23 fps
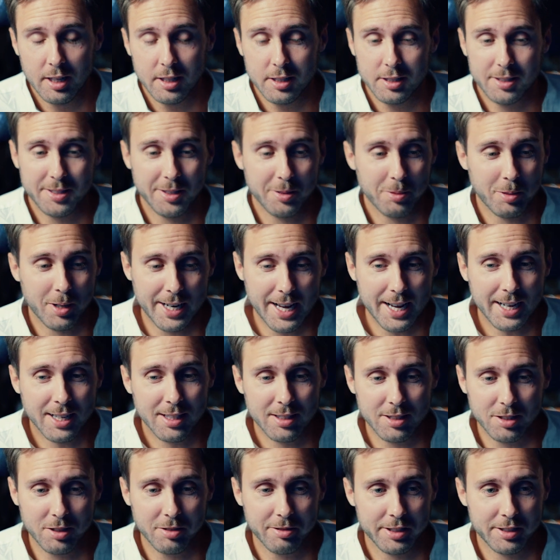So what I can
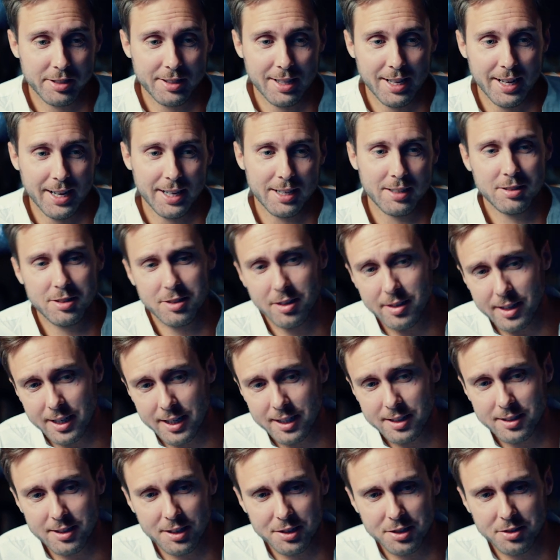do is like,
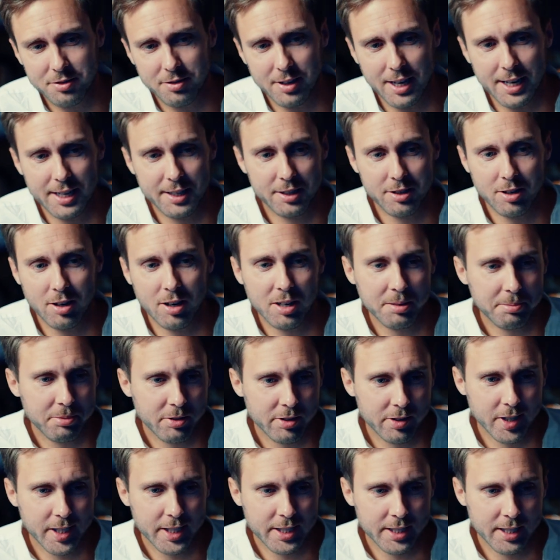Johan, just write a chord
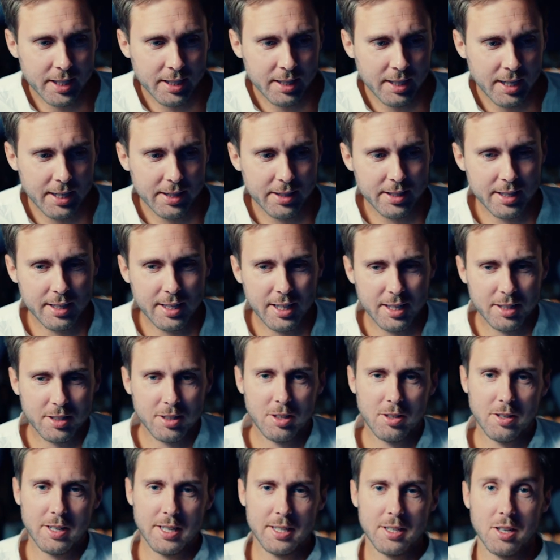progression, and then I
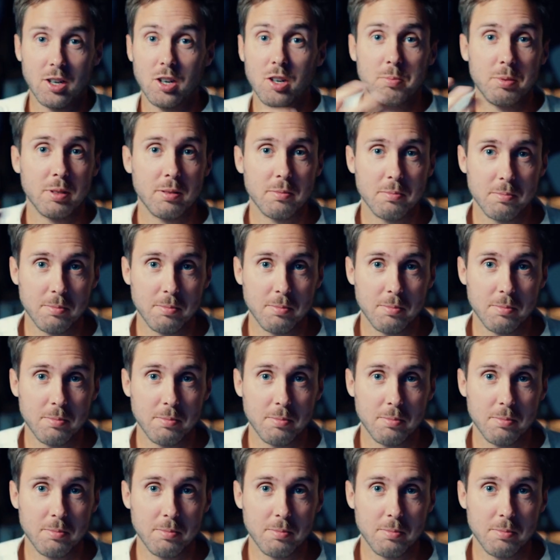go and open